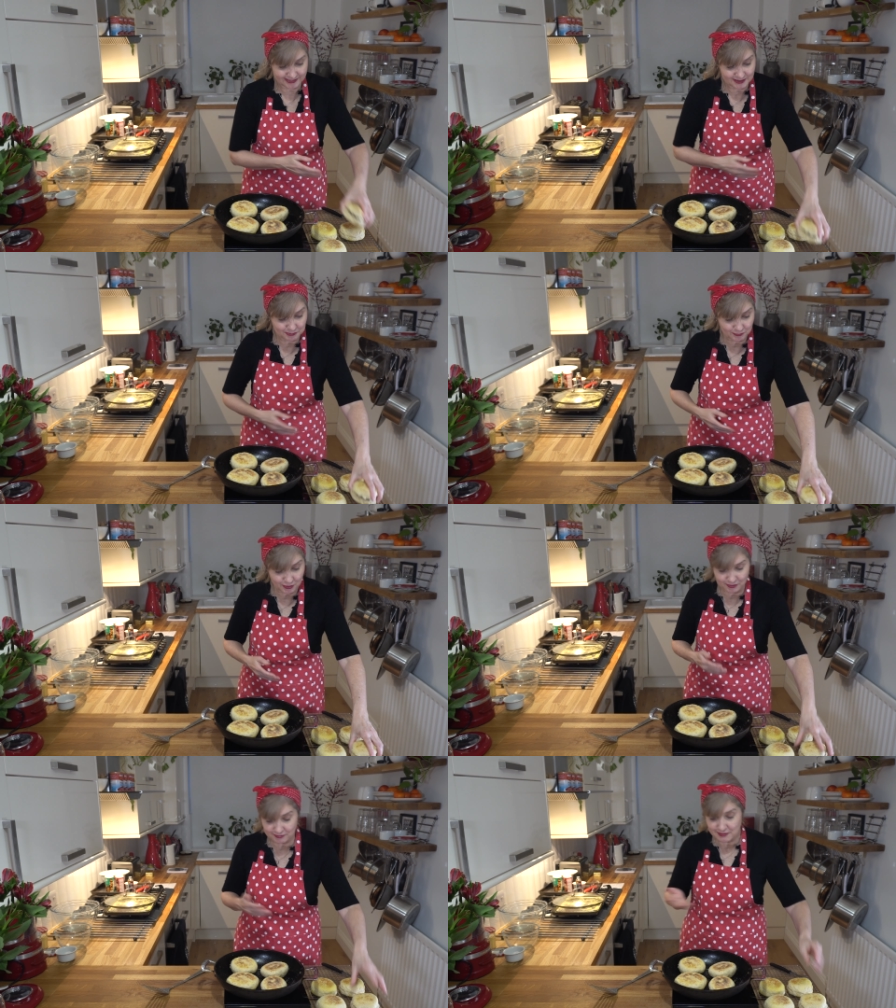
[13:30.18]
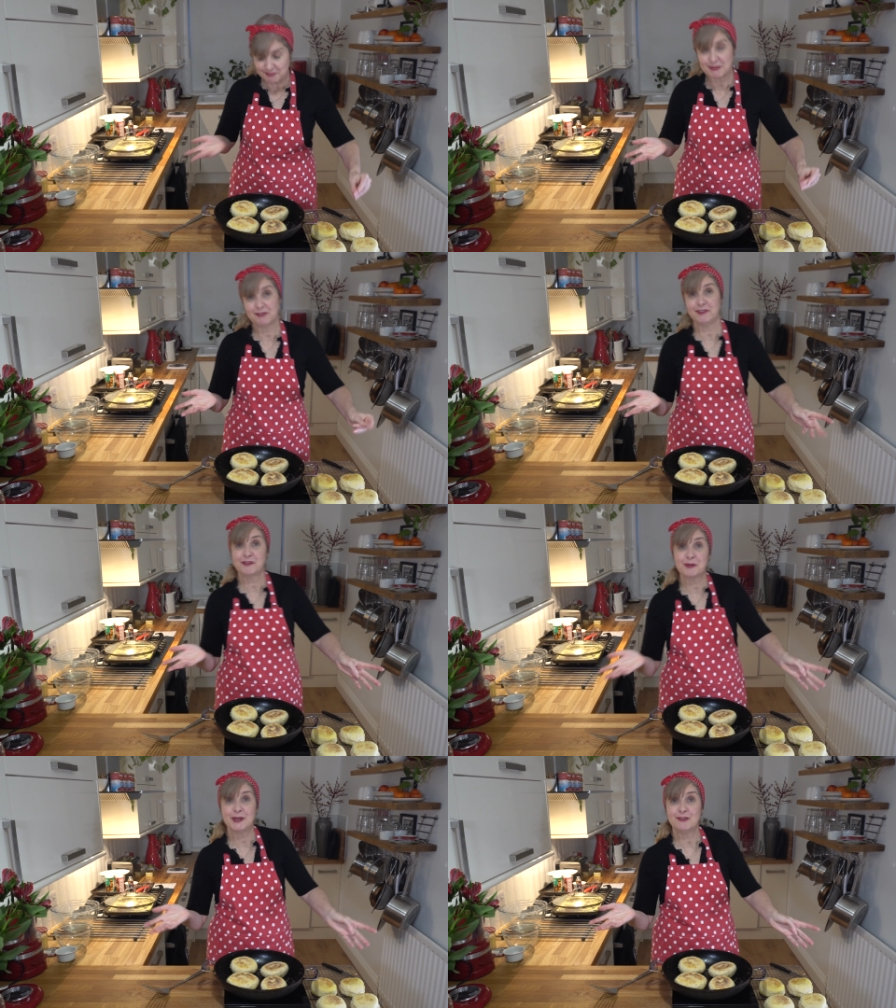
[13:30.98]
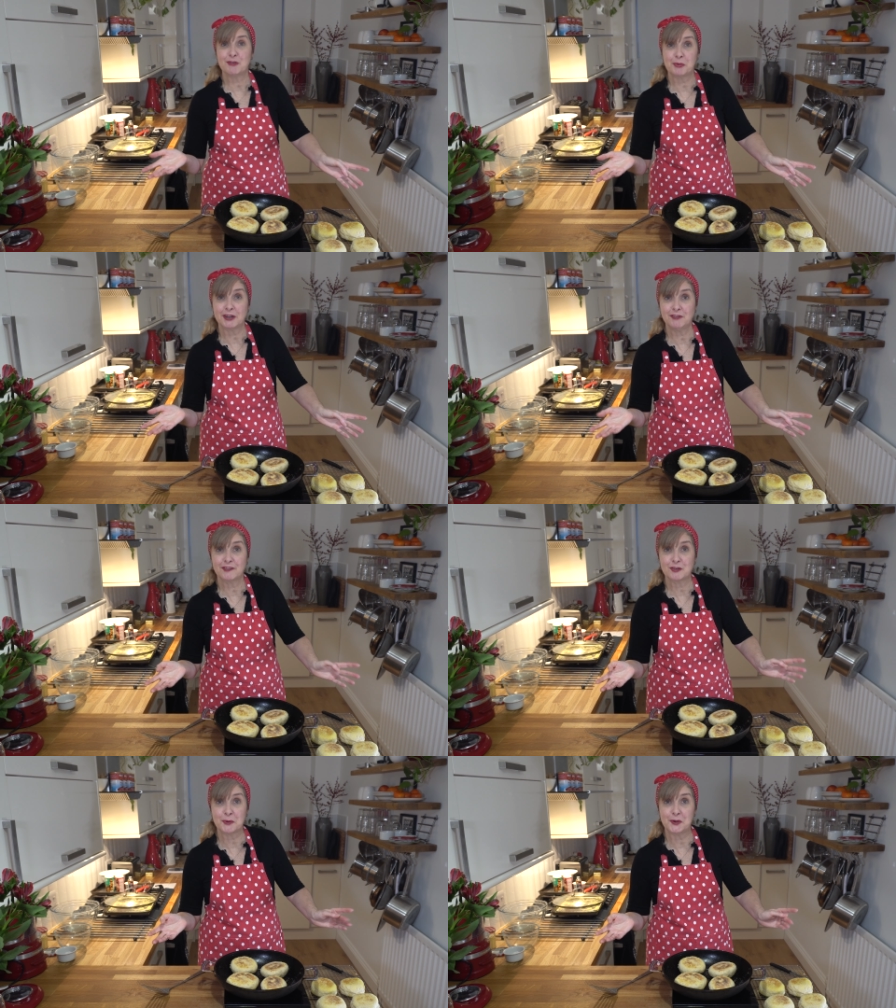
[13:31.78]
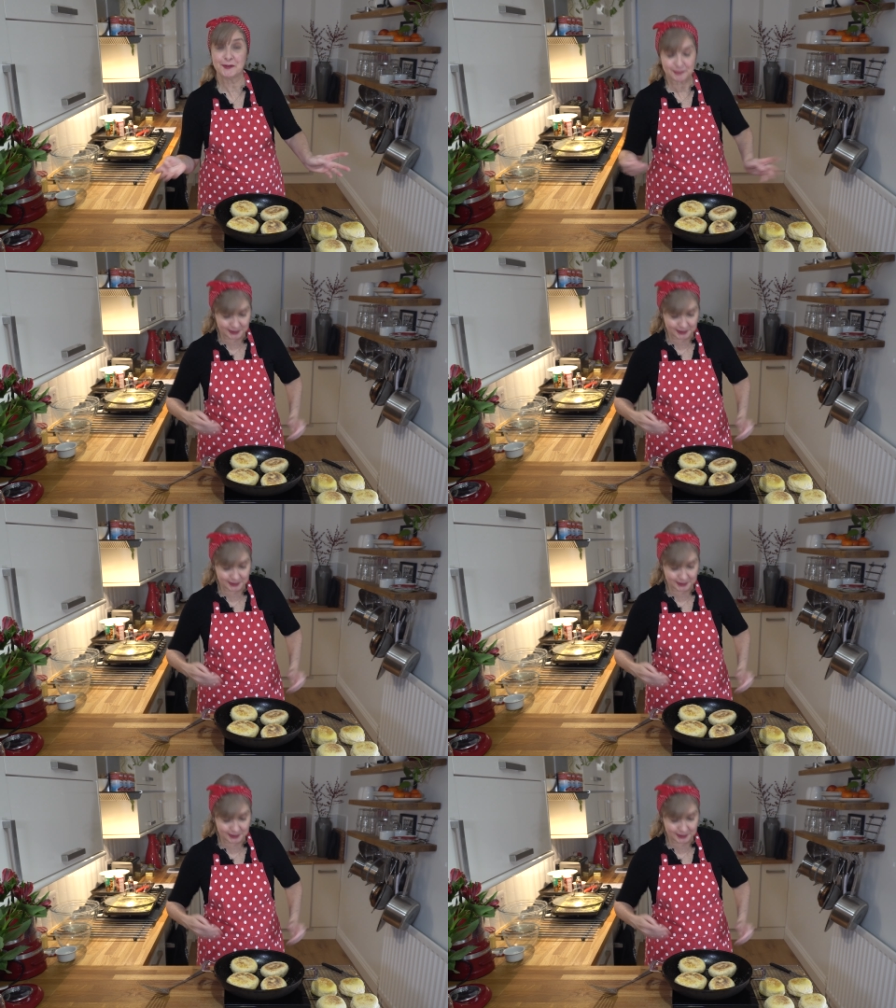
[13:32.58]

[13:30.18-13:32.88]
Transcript: then we've got muffins ready for breakfast tomorrow as